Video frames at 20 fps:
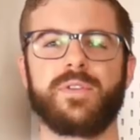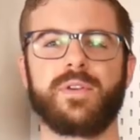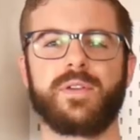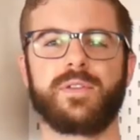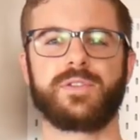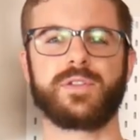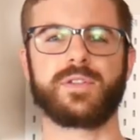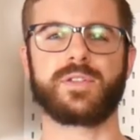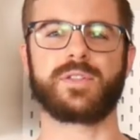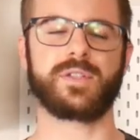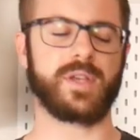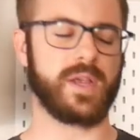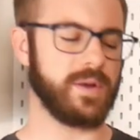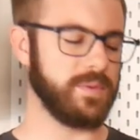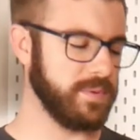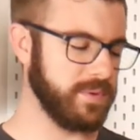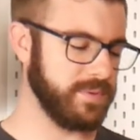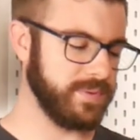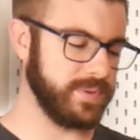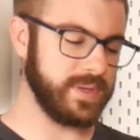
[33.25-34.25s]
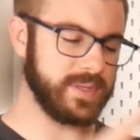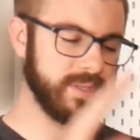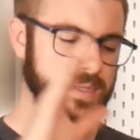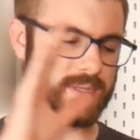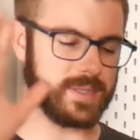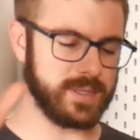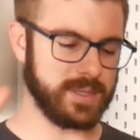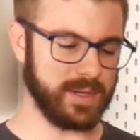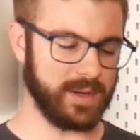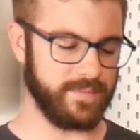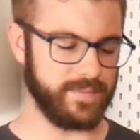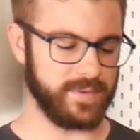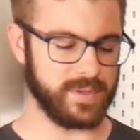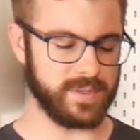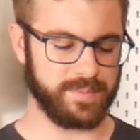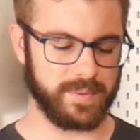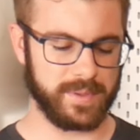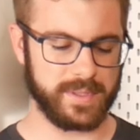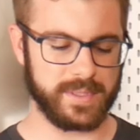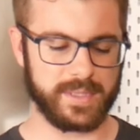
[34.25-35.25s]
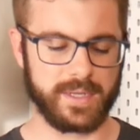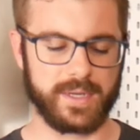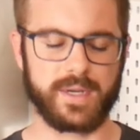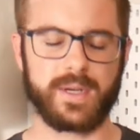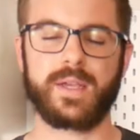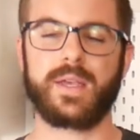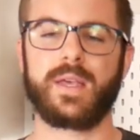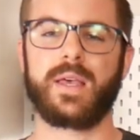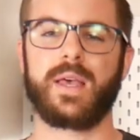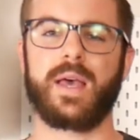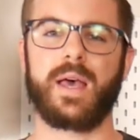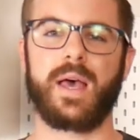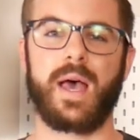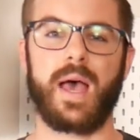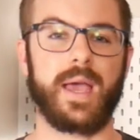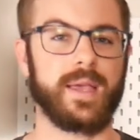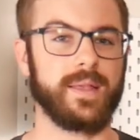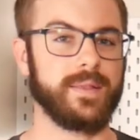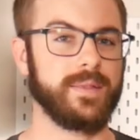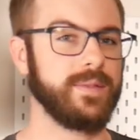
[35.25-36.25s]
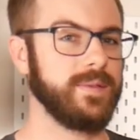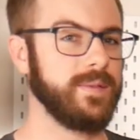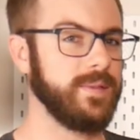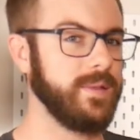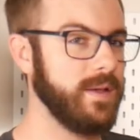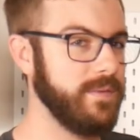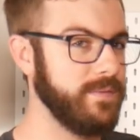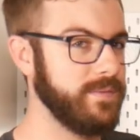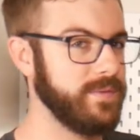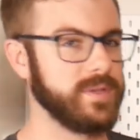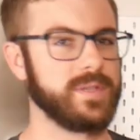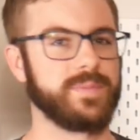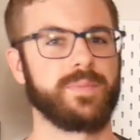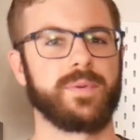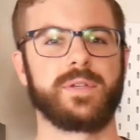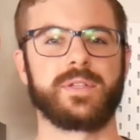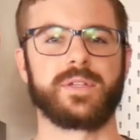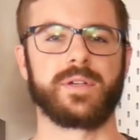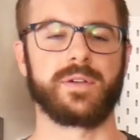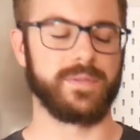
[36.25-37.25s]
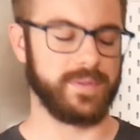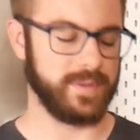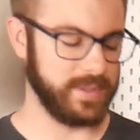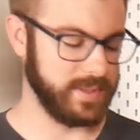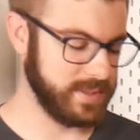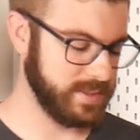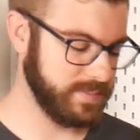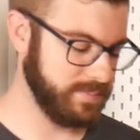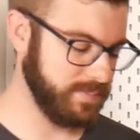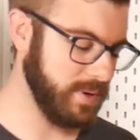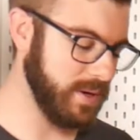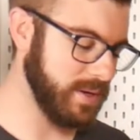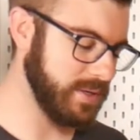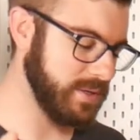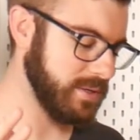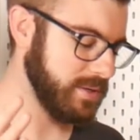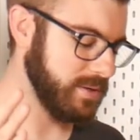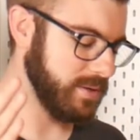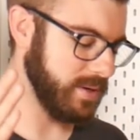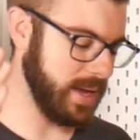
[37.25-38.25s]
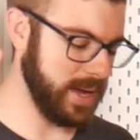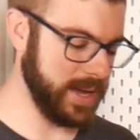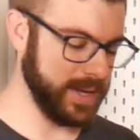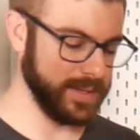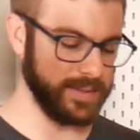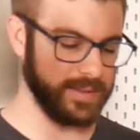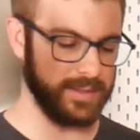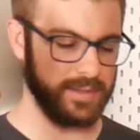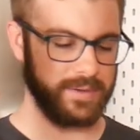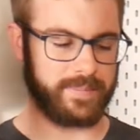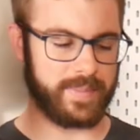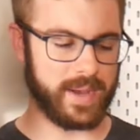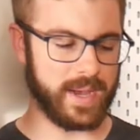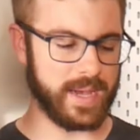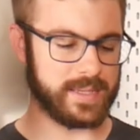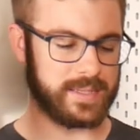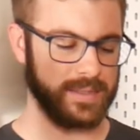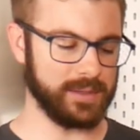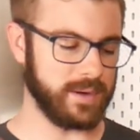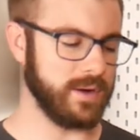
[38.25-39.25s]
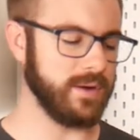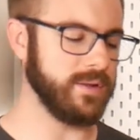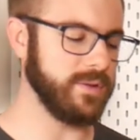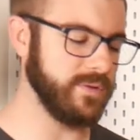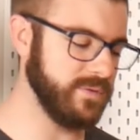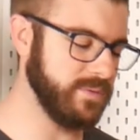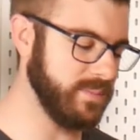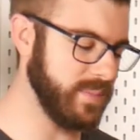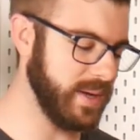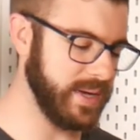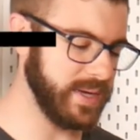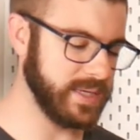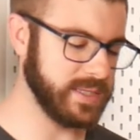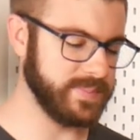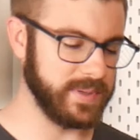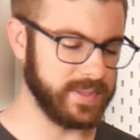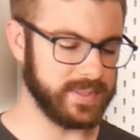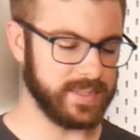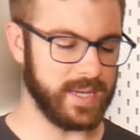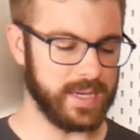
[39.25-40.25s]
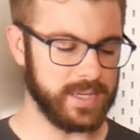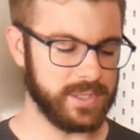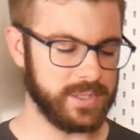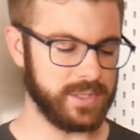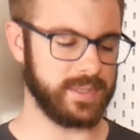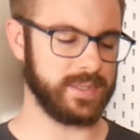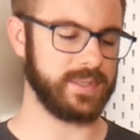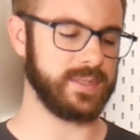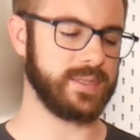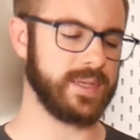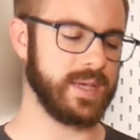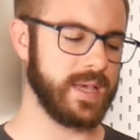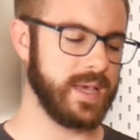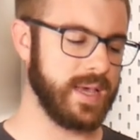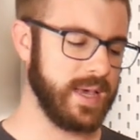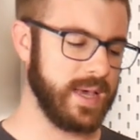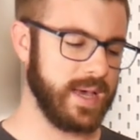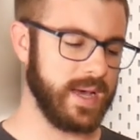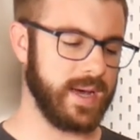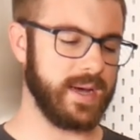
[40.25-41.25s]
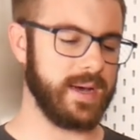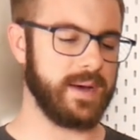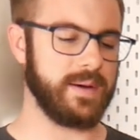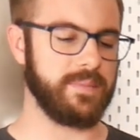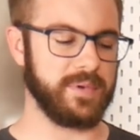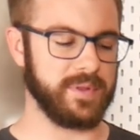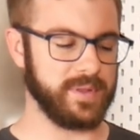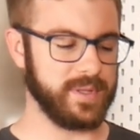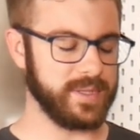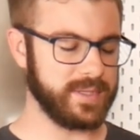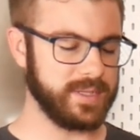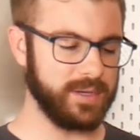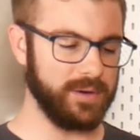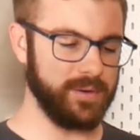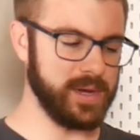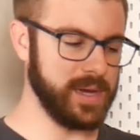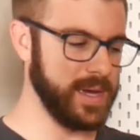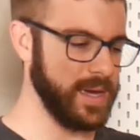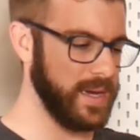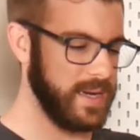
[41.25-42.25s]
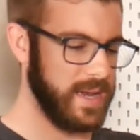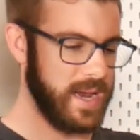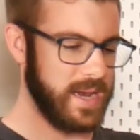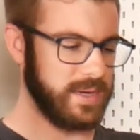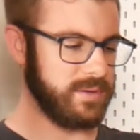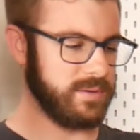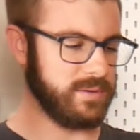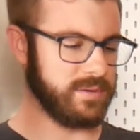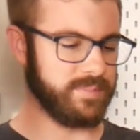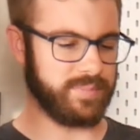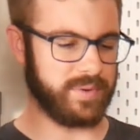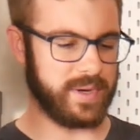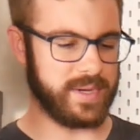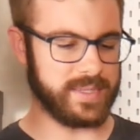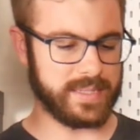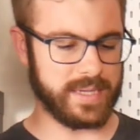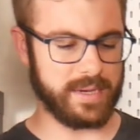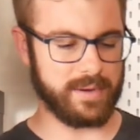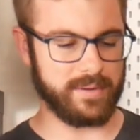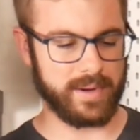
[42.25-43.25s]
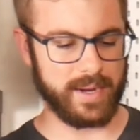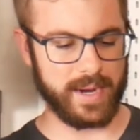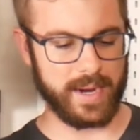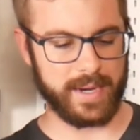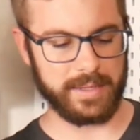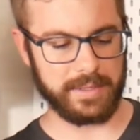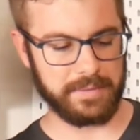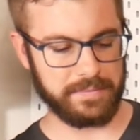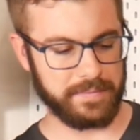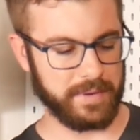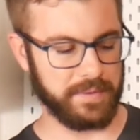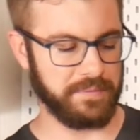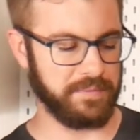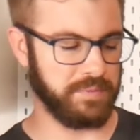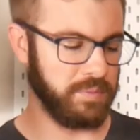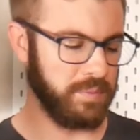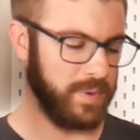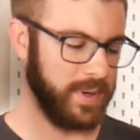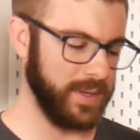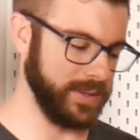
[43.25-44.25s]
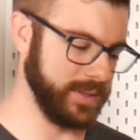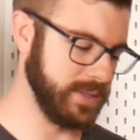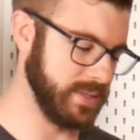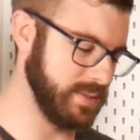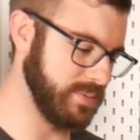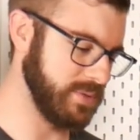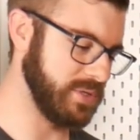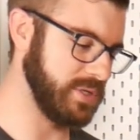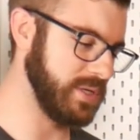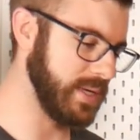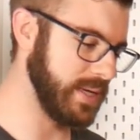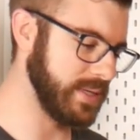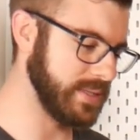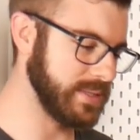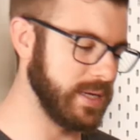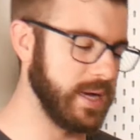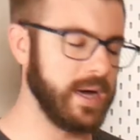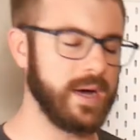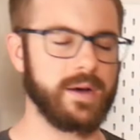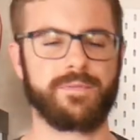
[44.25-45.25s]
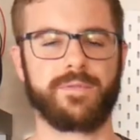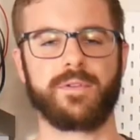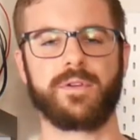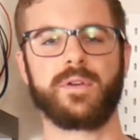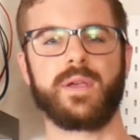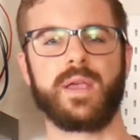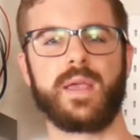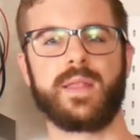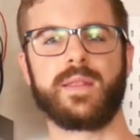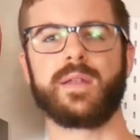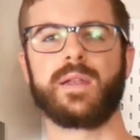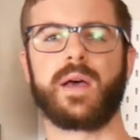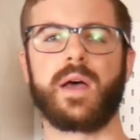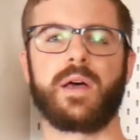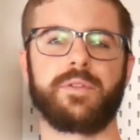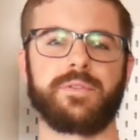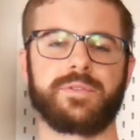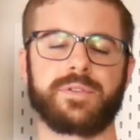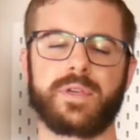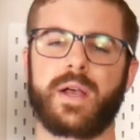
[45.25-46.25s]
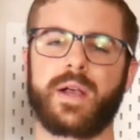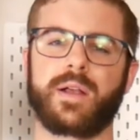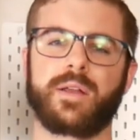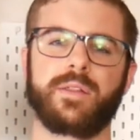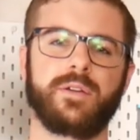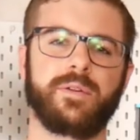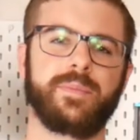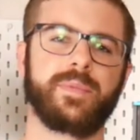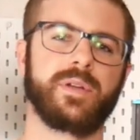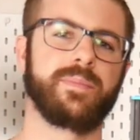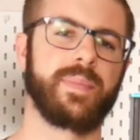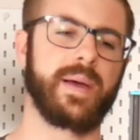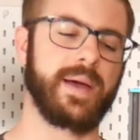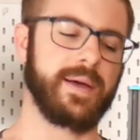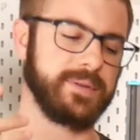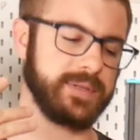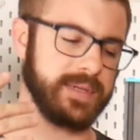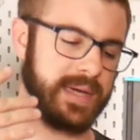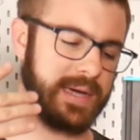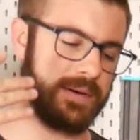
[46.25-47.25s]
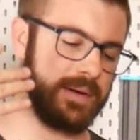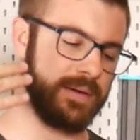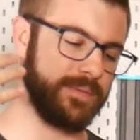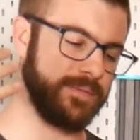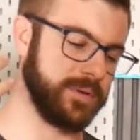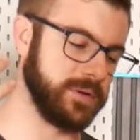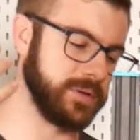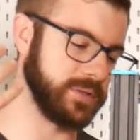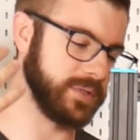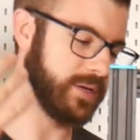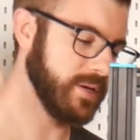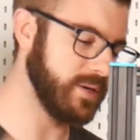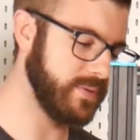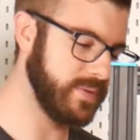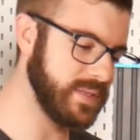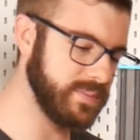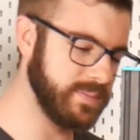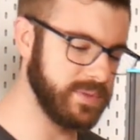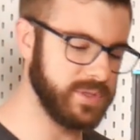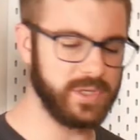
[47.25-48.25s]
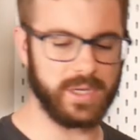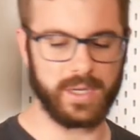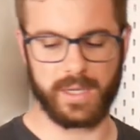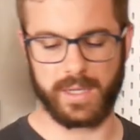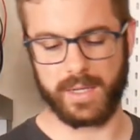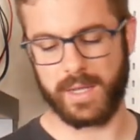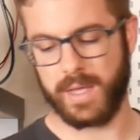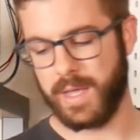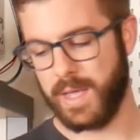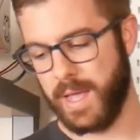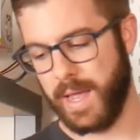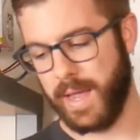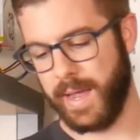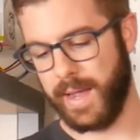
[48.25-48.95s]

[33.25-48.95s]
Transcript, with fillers: with a just general thesis of this printer, I love this printer. This printer has surpassed all of my expectations. Um, let's go ahead and do a breakdown kind of of what this machine has to offer, and then I'll talk a little bit about how I first heard of this machine